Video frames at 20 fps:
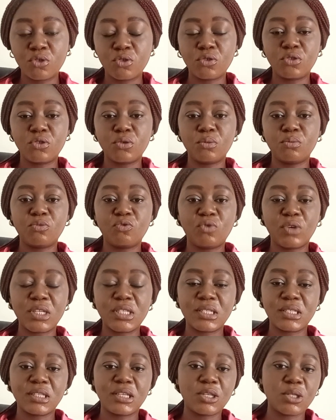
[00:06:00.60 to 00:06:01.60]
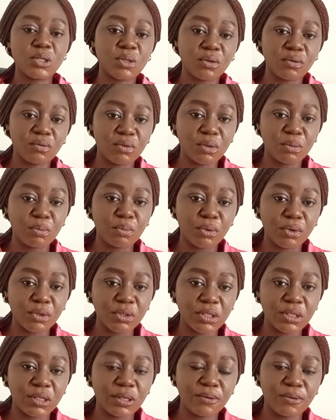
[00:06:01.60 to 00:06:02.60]
to the wetness of the
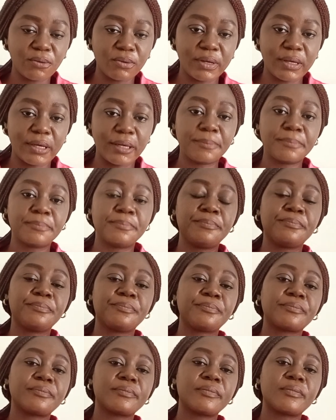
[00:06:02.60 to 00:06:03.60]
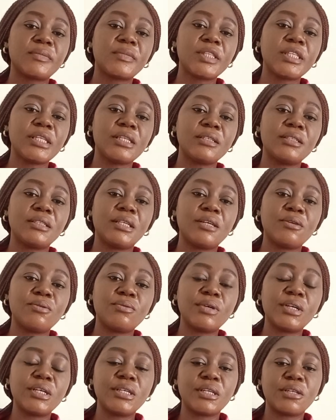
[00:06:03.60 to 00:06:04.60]
body. Okay. Then
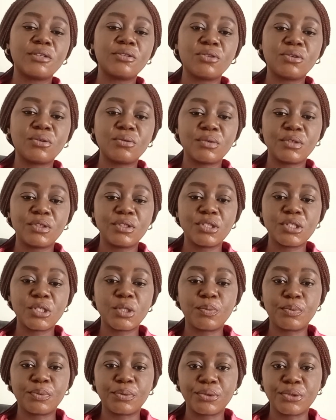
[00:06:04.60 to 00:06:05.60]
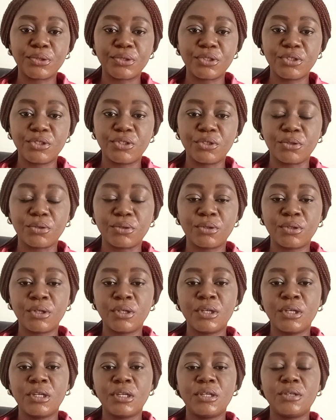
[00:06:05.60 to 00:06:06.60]
when you're done with this procedure,
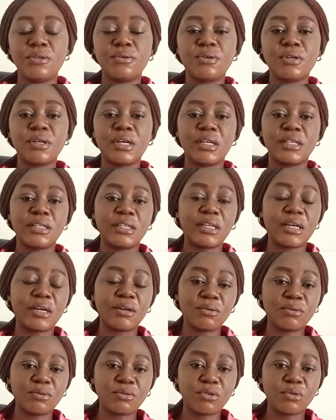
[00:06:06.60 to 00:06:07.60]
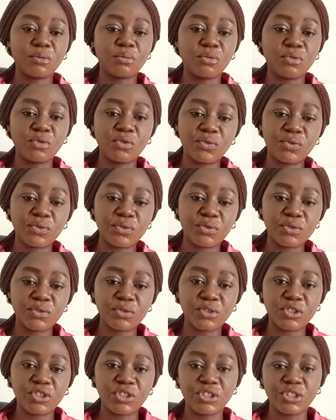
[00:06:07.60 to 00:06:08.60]
you can now remove
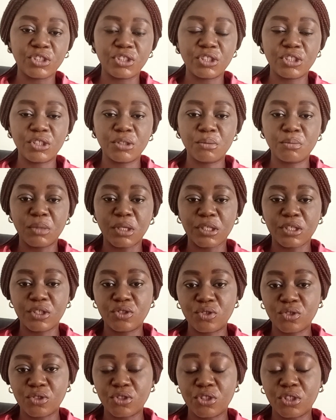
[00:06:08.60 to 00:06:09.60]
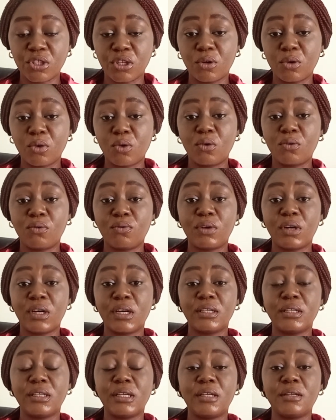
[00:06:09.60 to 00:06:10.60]
the Macintosh cover
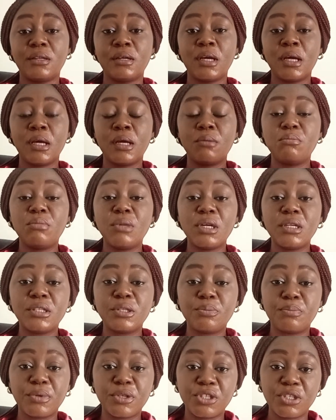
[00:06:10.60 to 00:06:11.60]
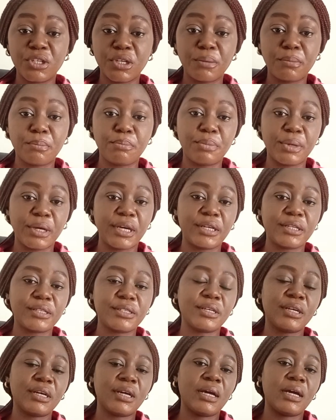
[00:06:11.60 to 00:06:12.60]
and then make the patient bed,
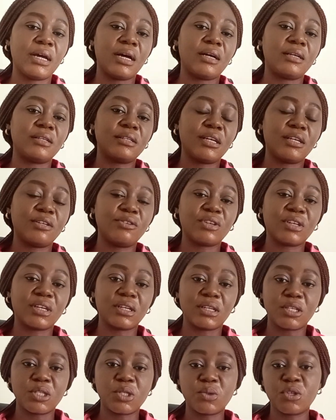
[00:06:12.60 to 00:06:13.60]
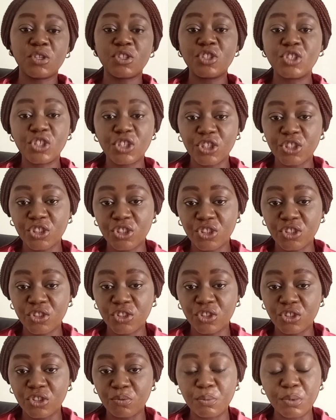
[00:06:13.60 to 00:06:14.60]
and then you can as well change
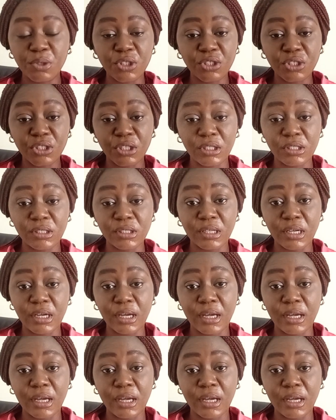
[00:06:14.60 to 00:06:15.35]
the patient